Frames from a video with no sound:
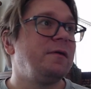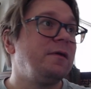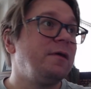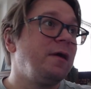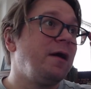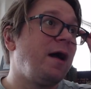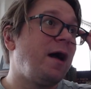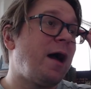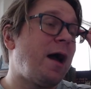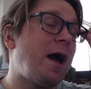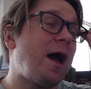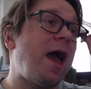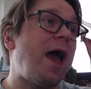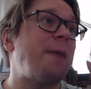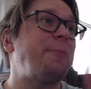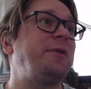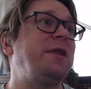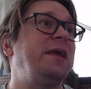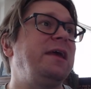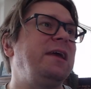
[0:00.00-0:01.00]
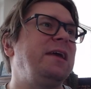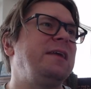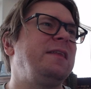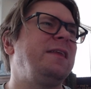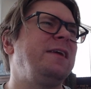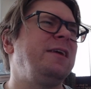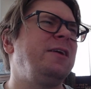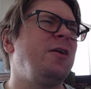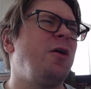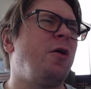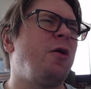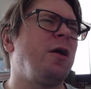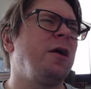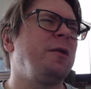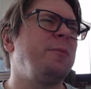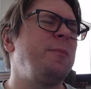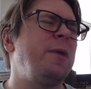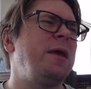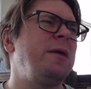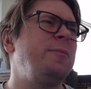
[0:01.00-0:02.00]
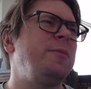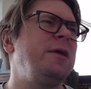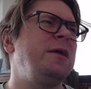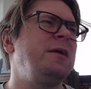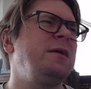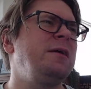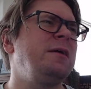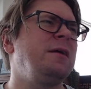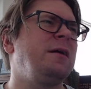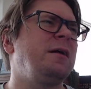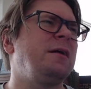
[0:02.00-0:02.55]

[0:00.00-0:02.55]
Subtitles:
Happening in the yard, maybe.